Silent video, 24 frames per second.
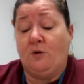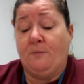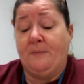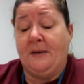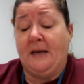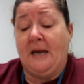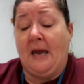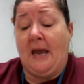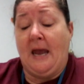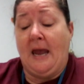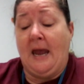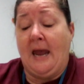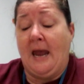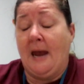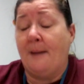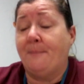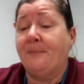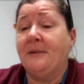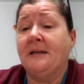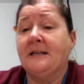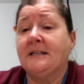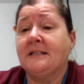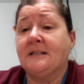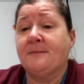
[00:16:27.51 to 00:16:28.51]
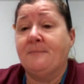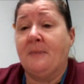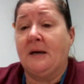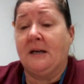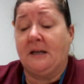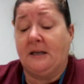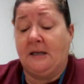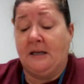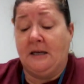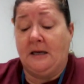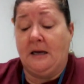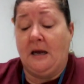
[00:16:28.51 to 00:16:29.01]
be a happiest
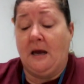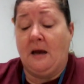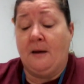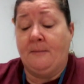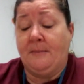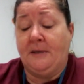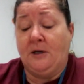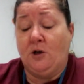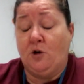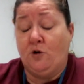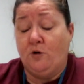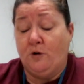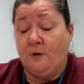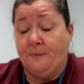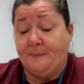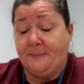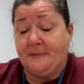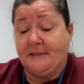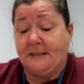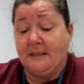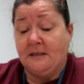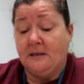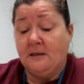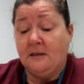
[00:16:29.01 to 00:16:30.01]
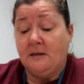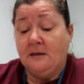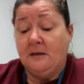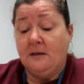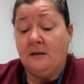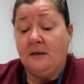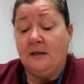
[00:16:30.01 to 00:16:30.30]
monkey. Oops.